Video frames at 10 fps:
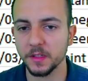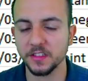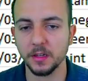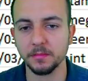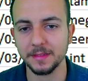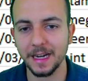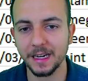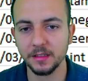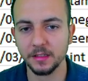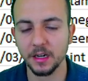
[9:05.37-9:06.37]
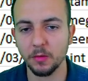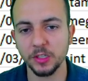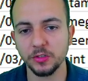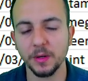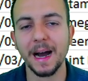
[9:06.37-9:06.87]
some data that I
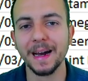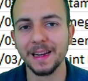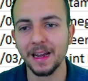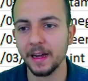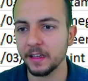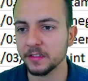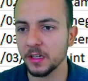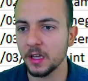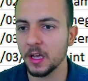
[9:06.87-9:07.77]
want to analyze.